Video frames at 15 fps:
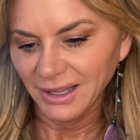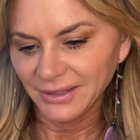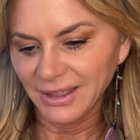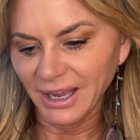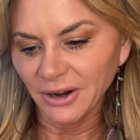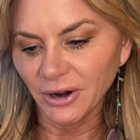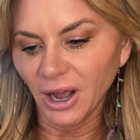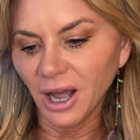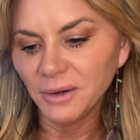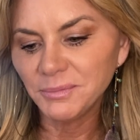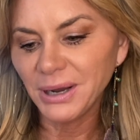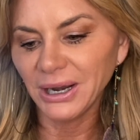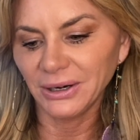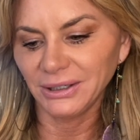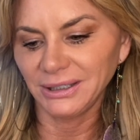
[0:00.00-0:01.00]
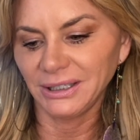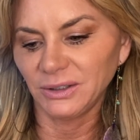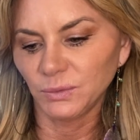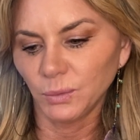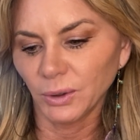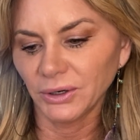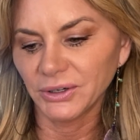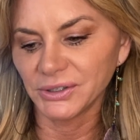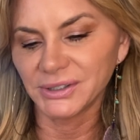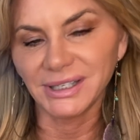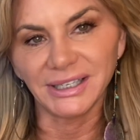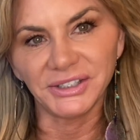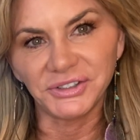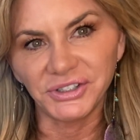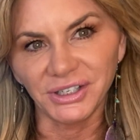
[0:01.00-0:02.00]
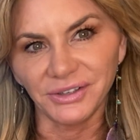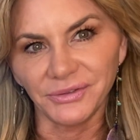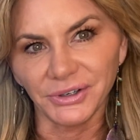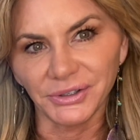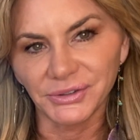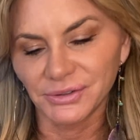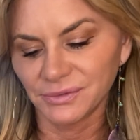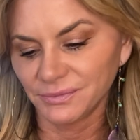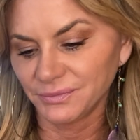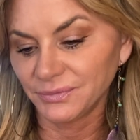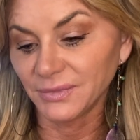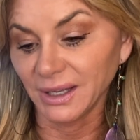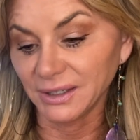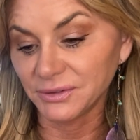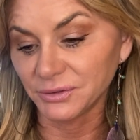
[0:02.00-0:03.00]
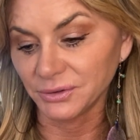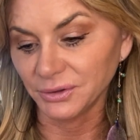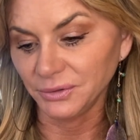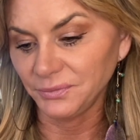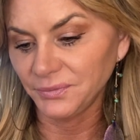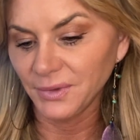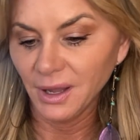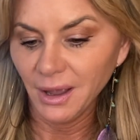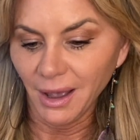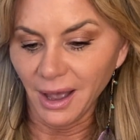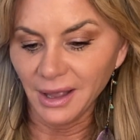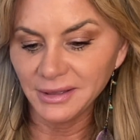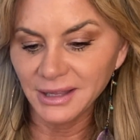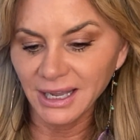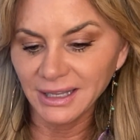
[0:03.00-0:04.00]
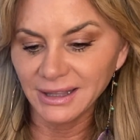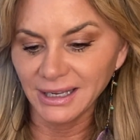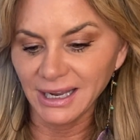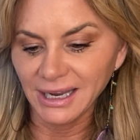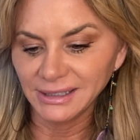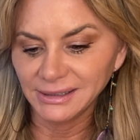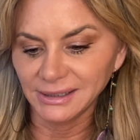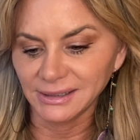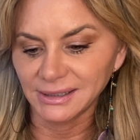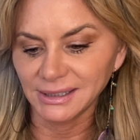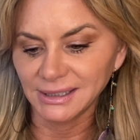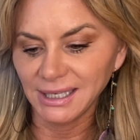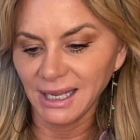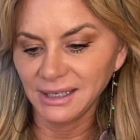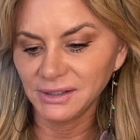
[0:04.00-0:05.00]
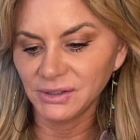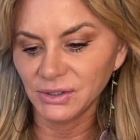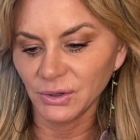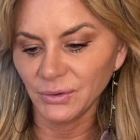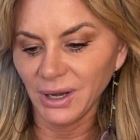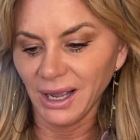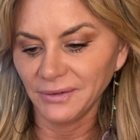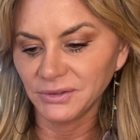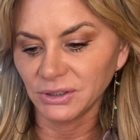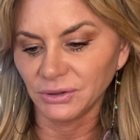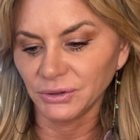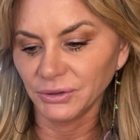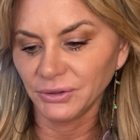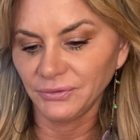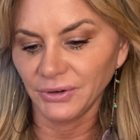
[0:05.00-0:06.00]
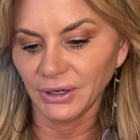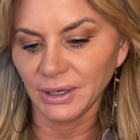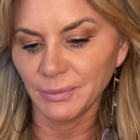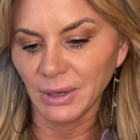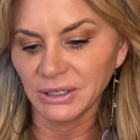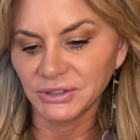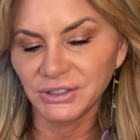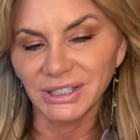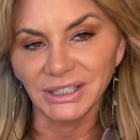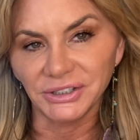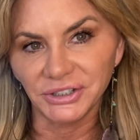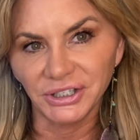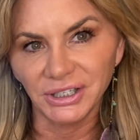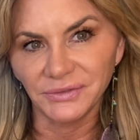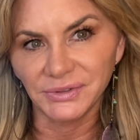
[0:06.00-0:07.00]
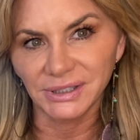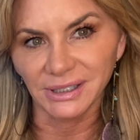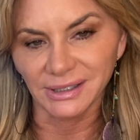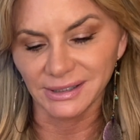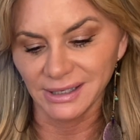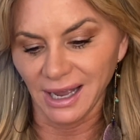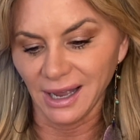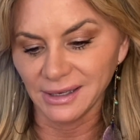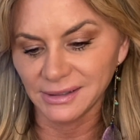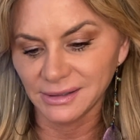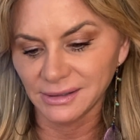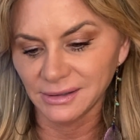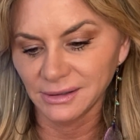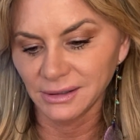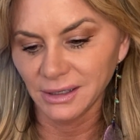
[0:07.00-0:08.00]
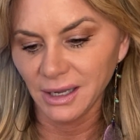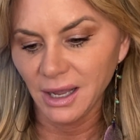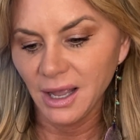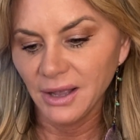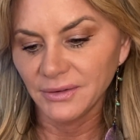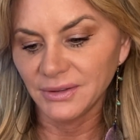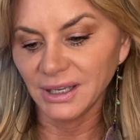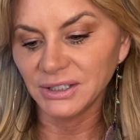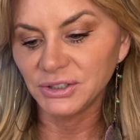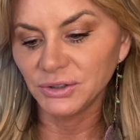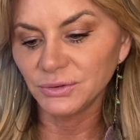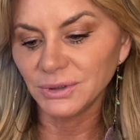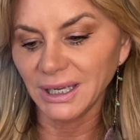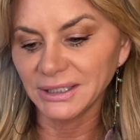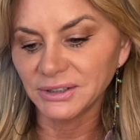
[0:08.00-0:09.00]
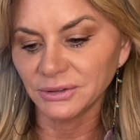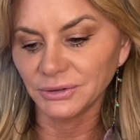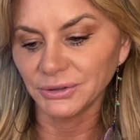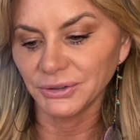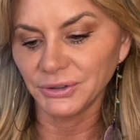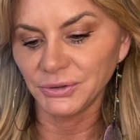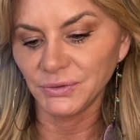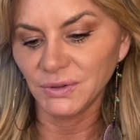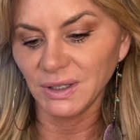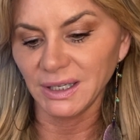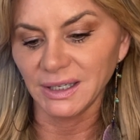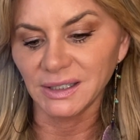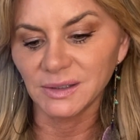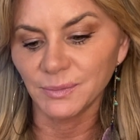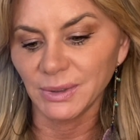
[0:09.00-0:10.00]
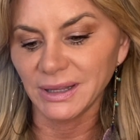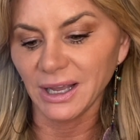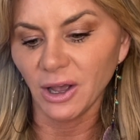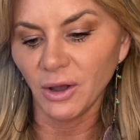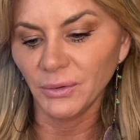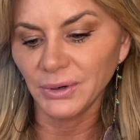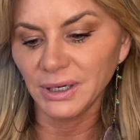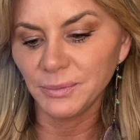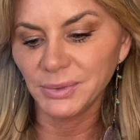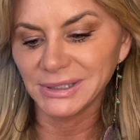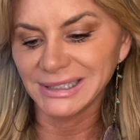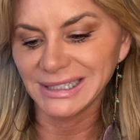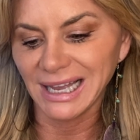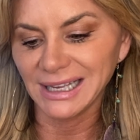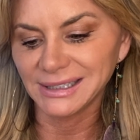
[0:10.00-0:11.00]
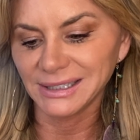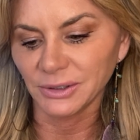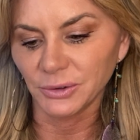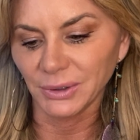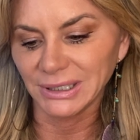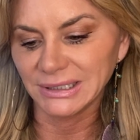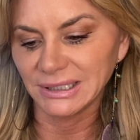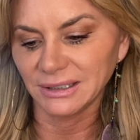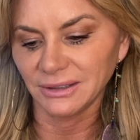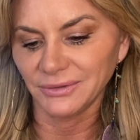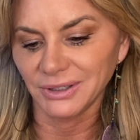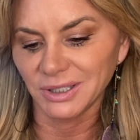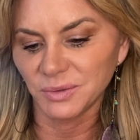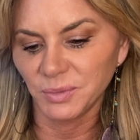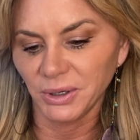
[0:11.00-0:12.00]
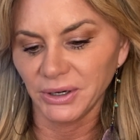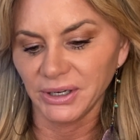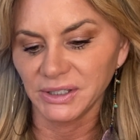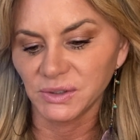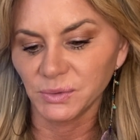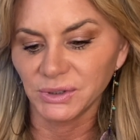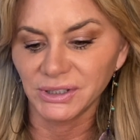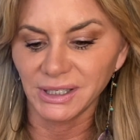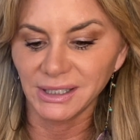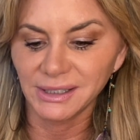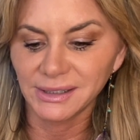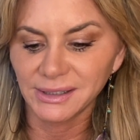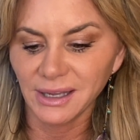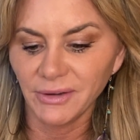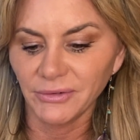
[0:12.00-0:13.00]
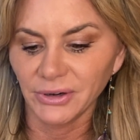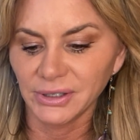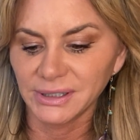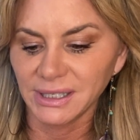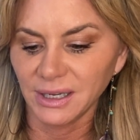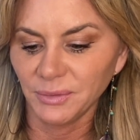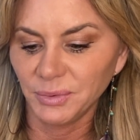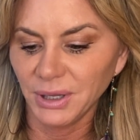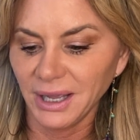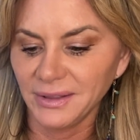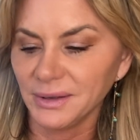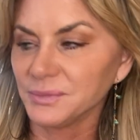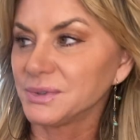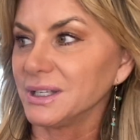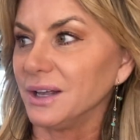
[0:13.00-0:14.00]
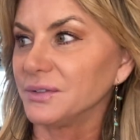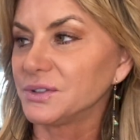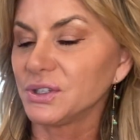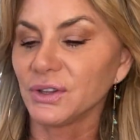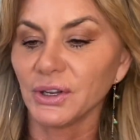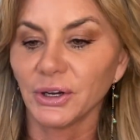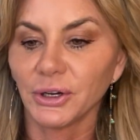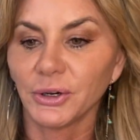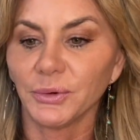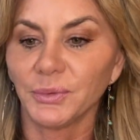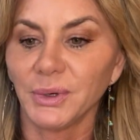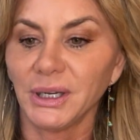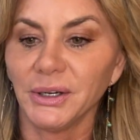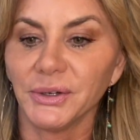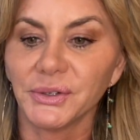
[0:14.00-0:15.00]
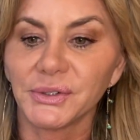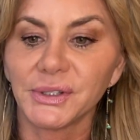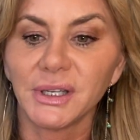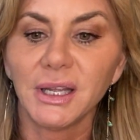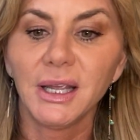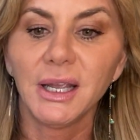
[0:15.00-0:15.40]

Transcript: They are unparalleled workers and achievers. That's true. Unlike the aces, the 10s don't have to learn very much to achieve success. They do like to learn new things, but they already possess a great deal of experience, which they discover as they apply themselves to their careers.